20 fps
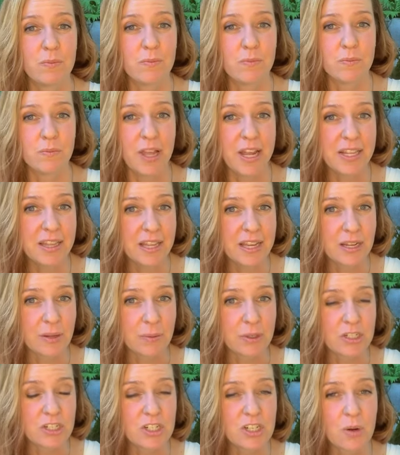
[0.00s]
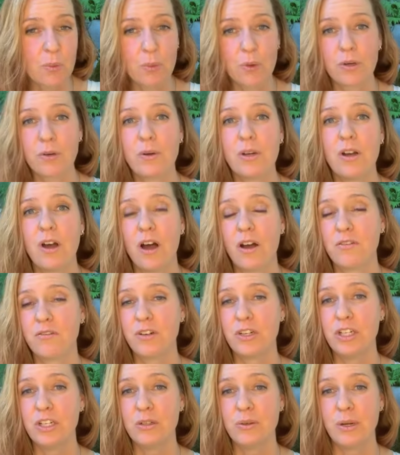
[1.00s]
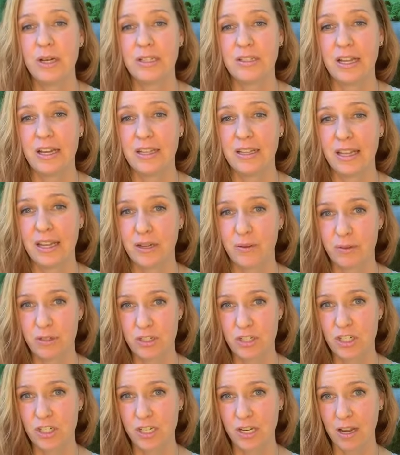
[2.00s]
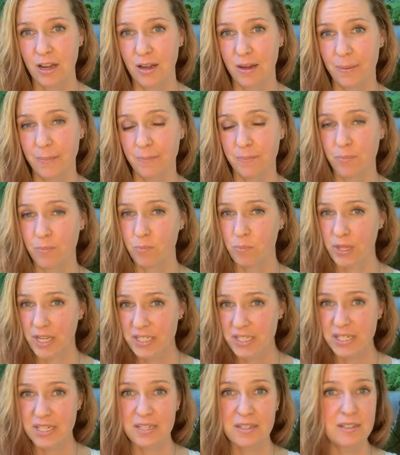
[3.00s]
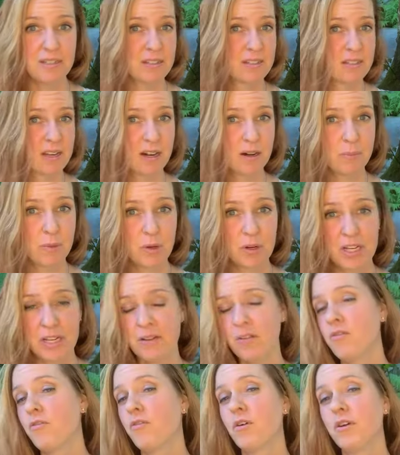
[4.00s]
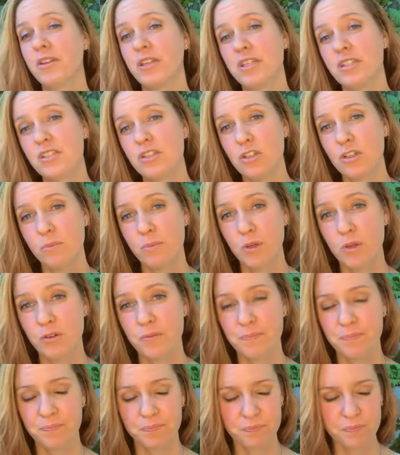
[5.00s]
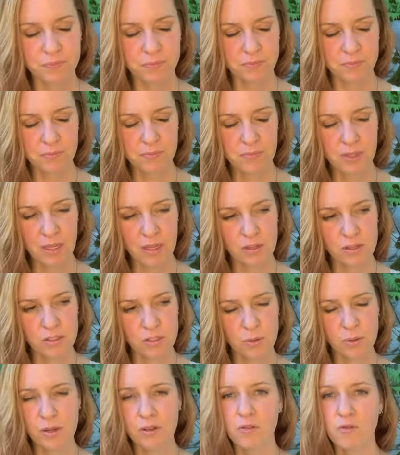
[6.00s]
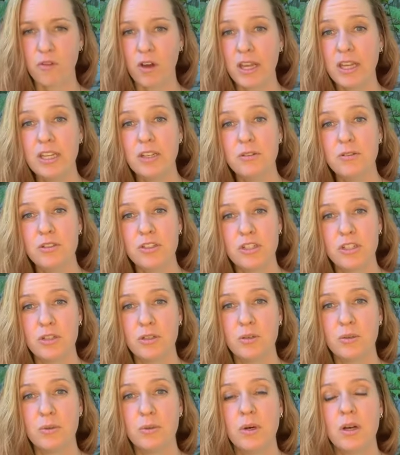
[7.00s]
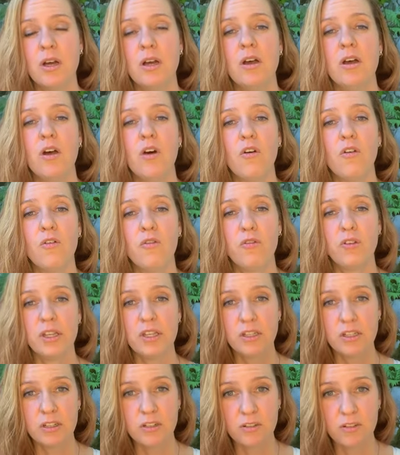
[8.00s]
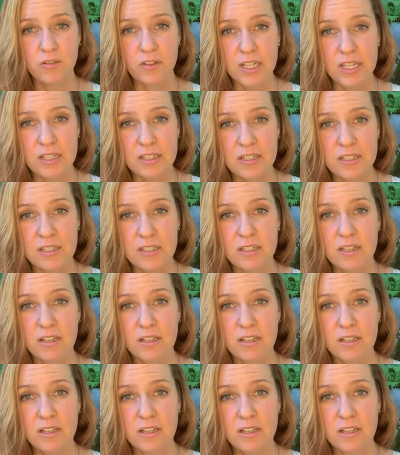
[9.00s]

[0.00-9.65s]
light language. We're going to offer you a light language blessing ceremony for this new moon. So I invite you to feel your feet.